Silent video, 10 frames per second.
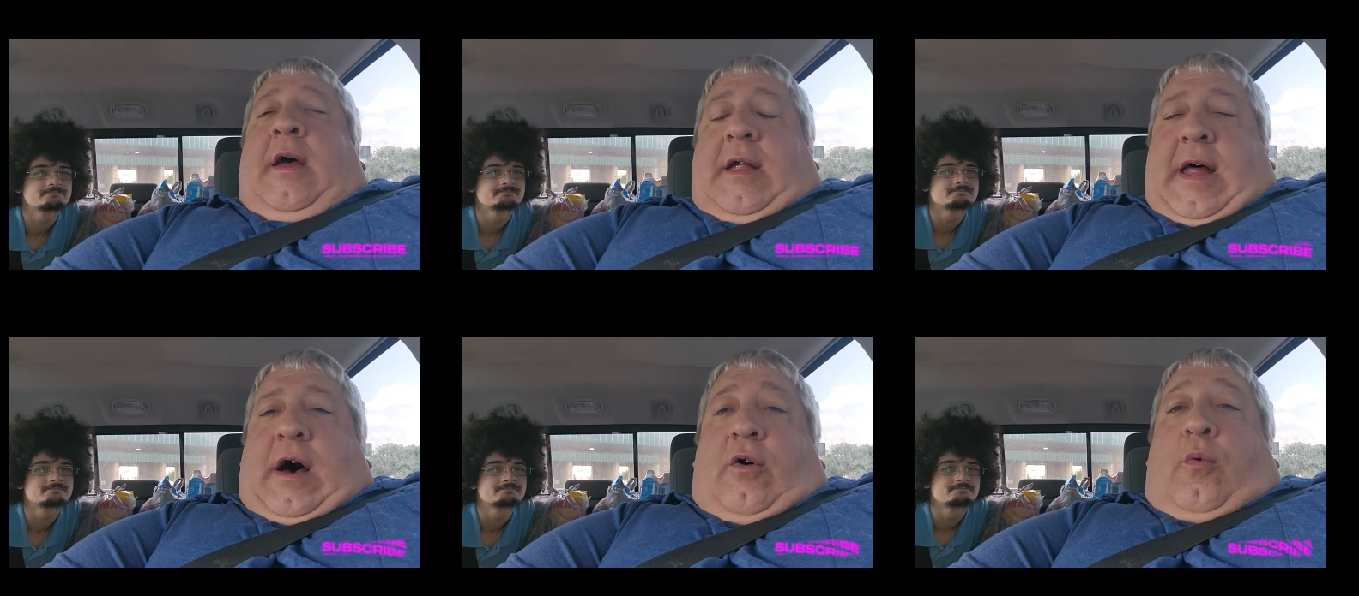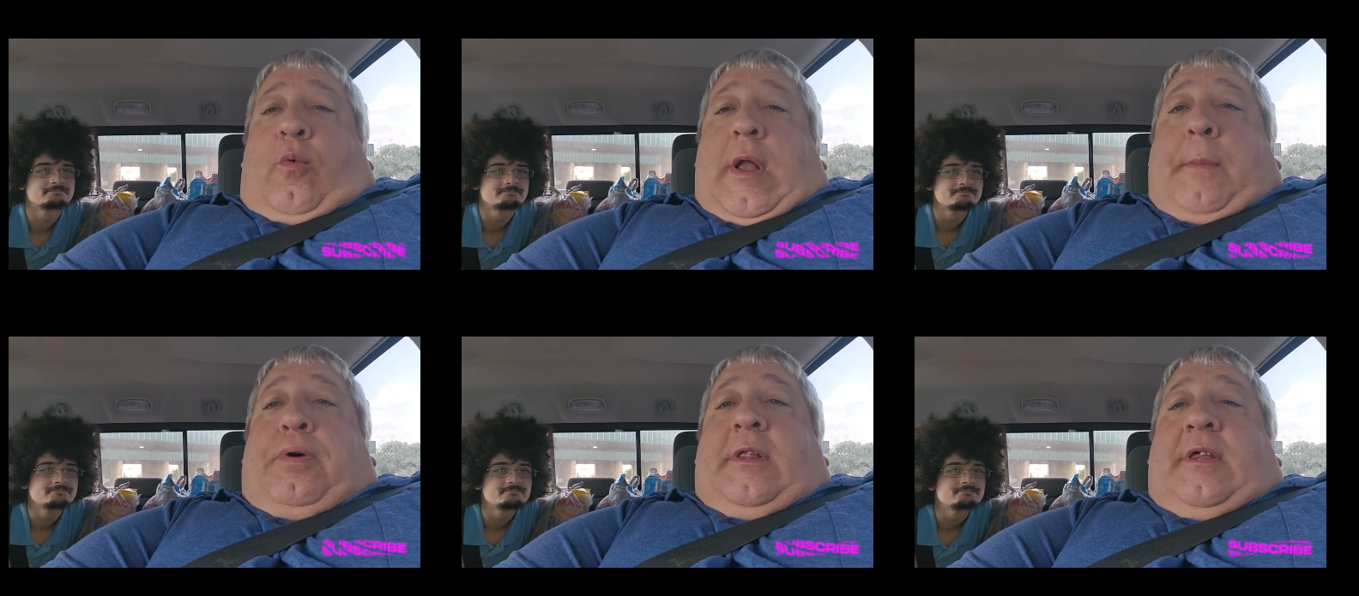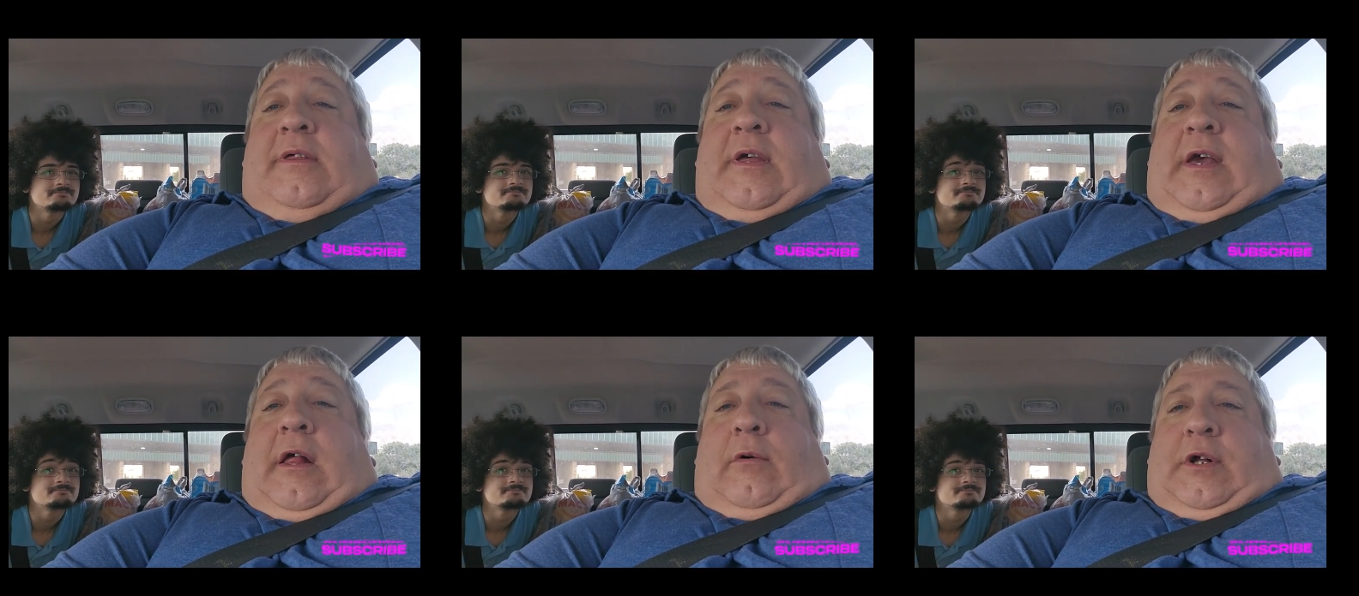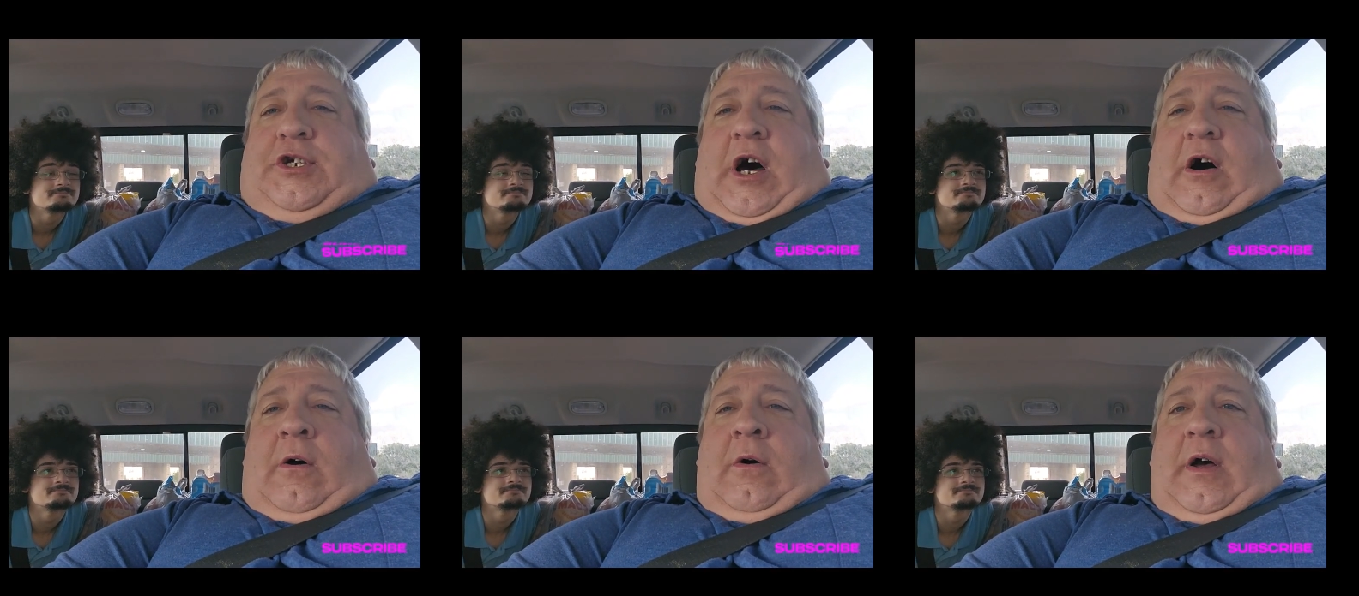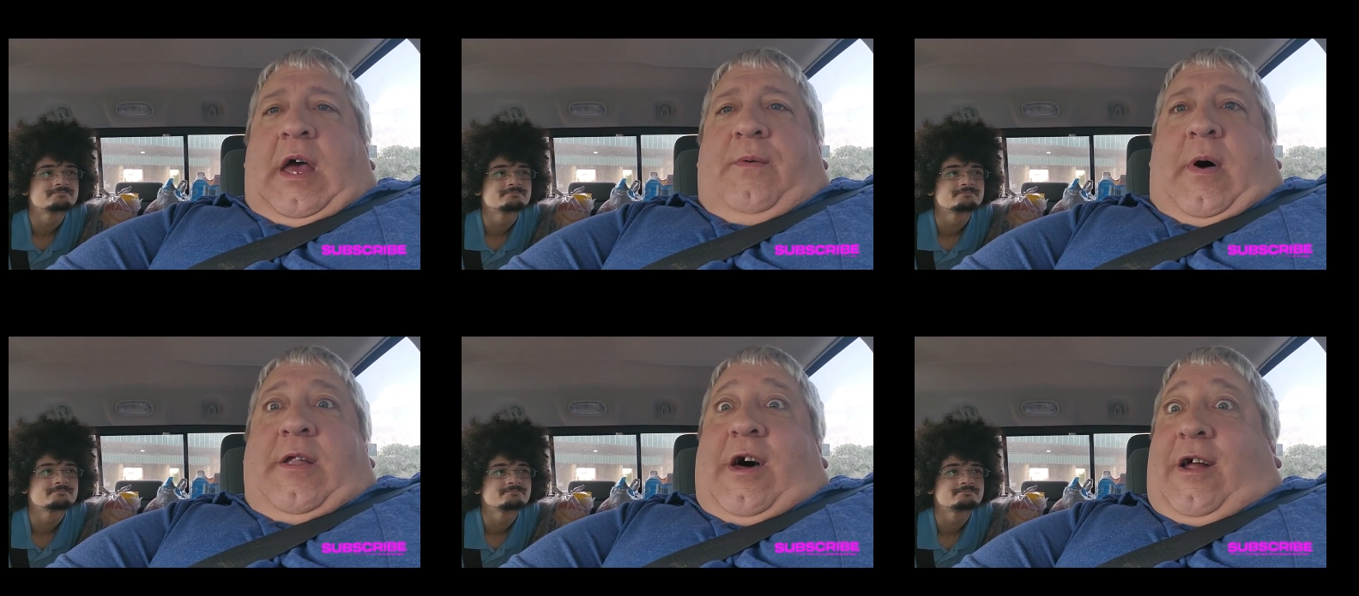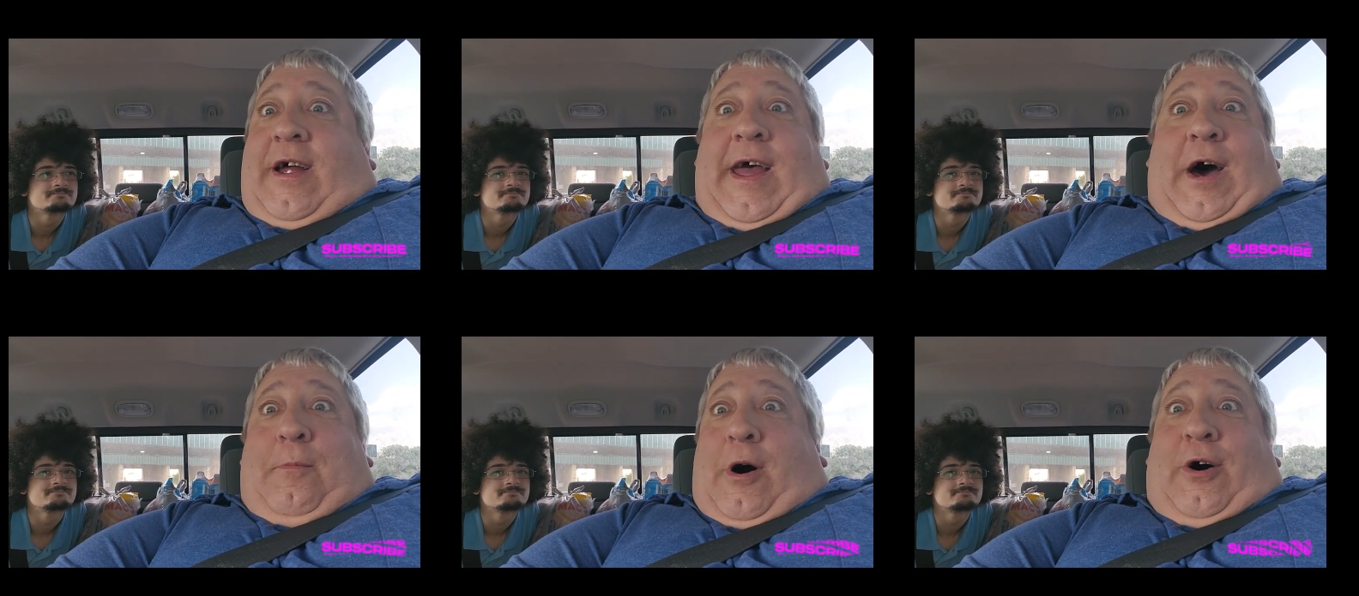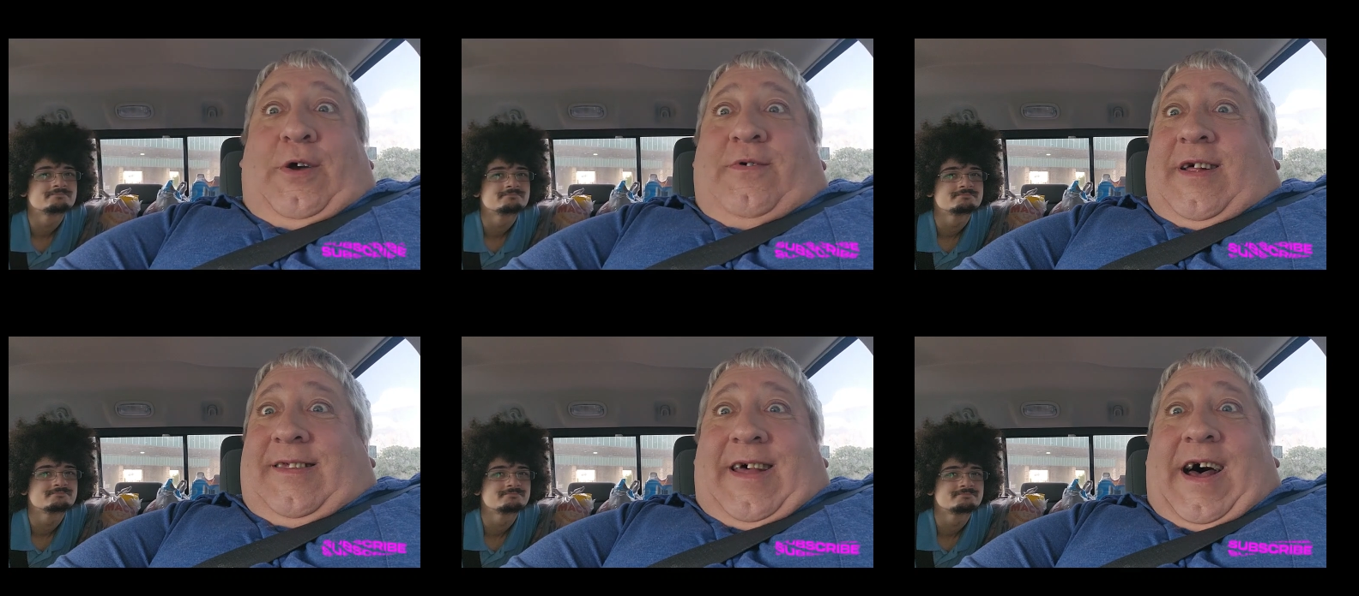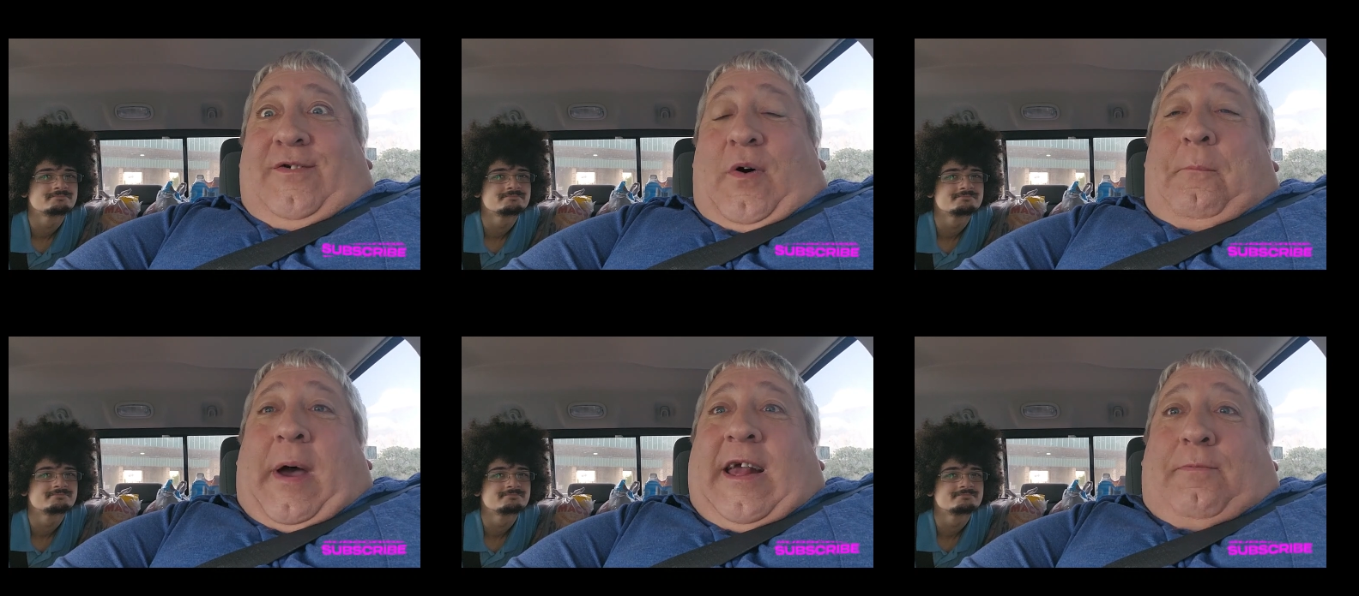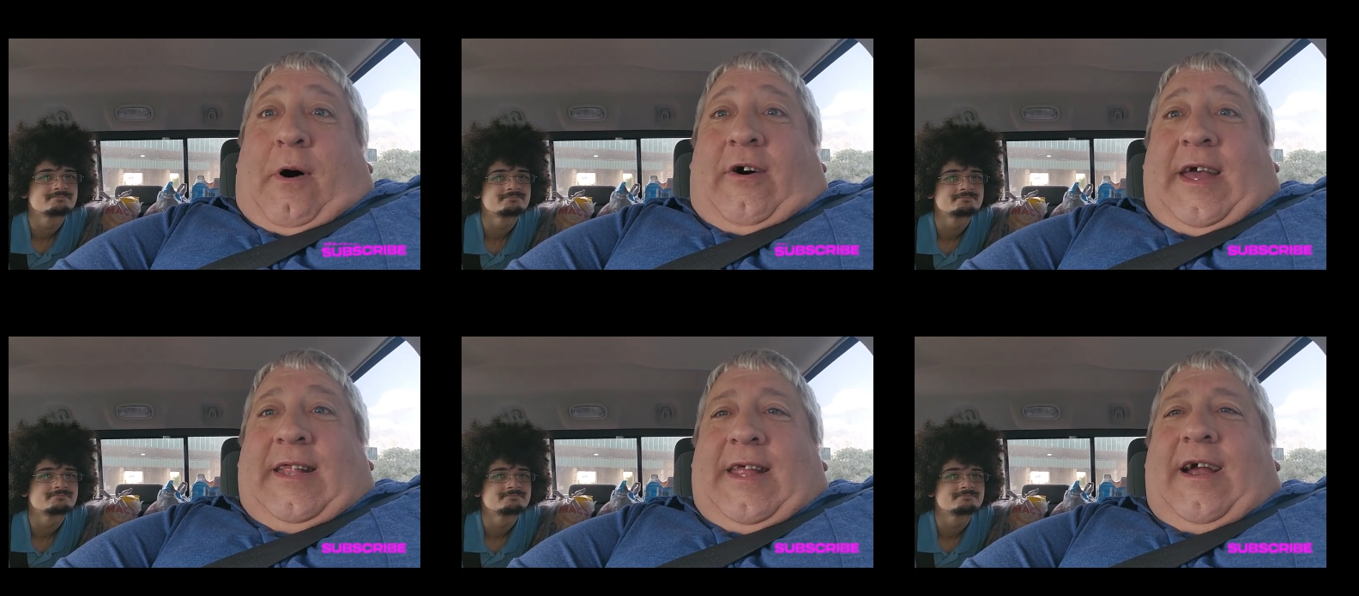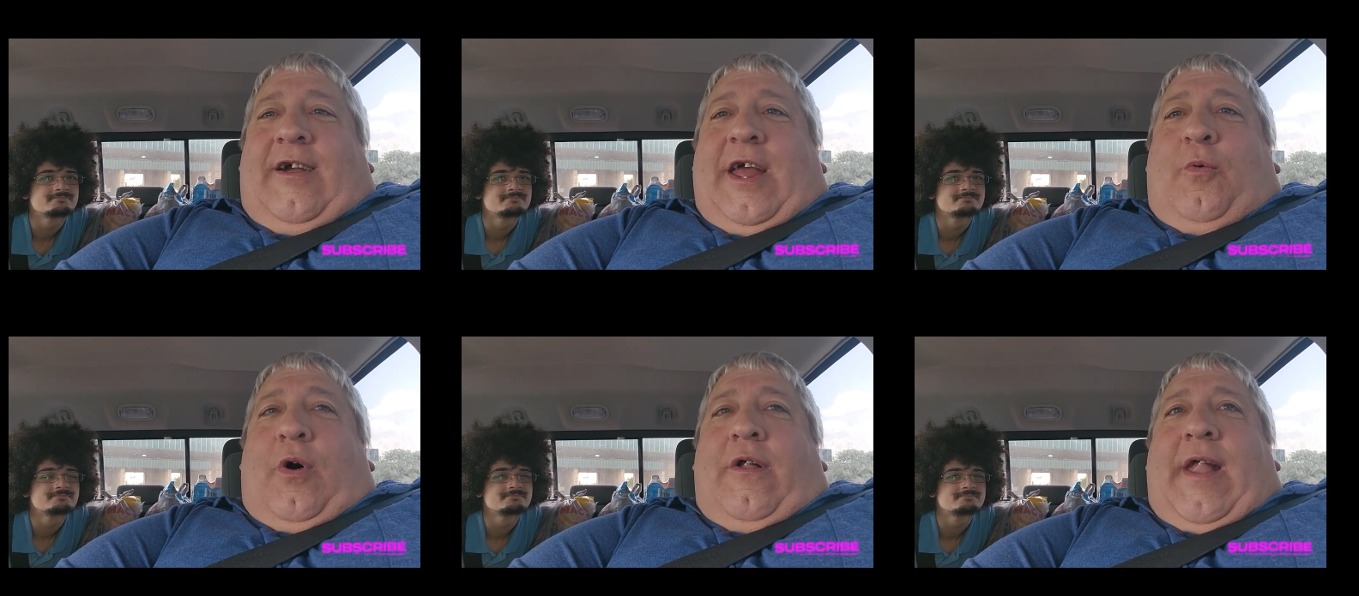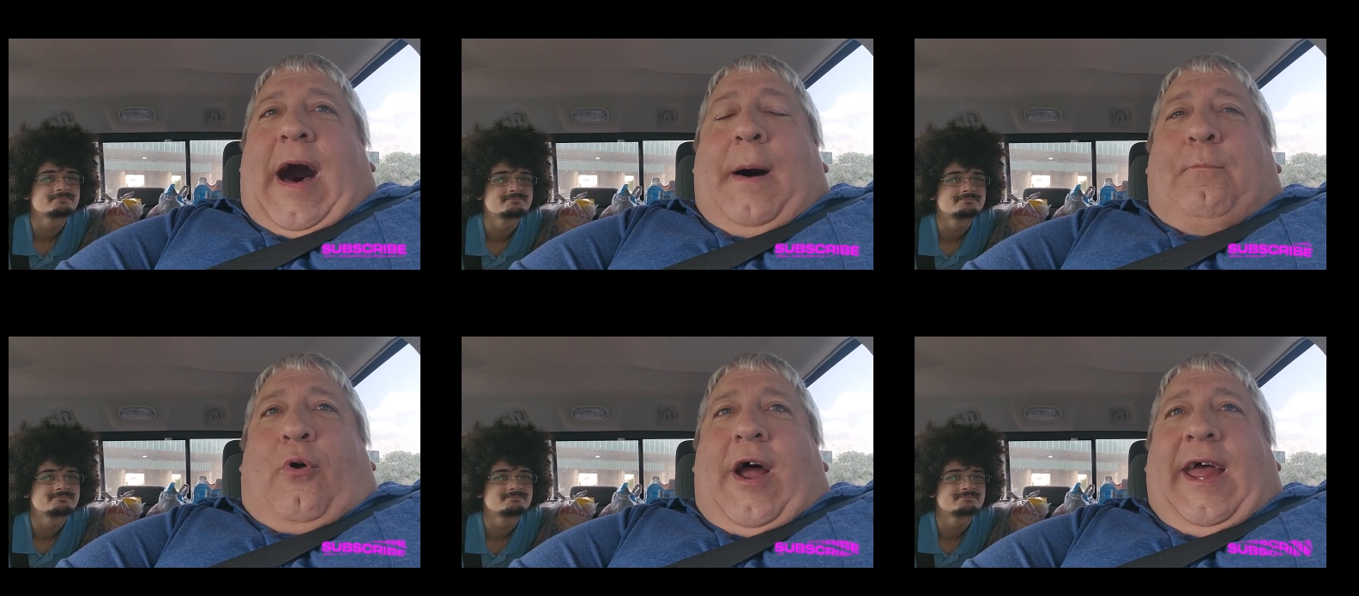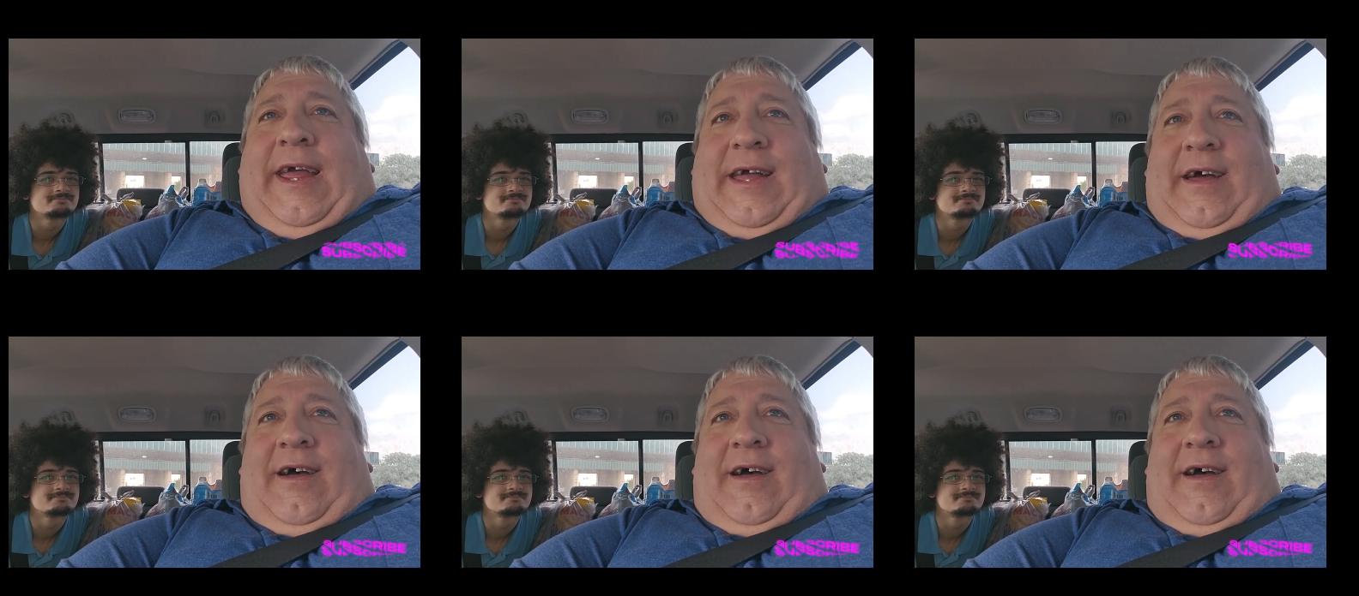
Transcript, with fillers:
Speaker 1: And now when I put this in, guess what, y'all? If another hail ball, even the size of a baseball hit there, it will not break.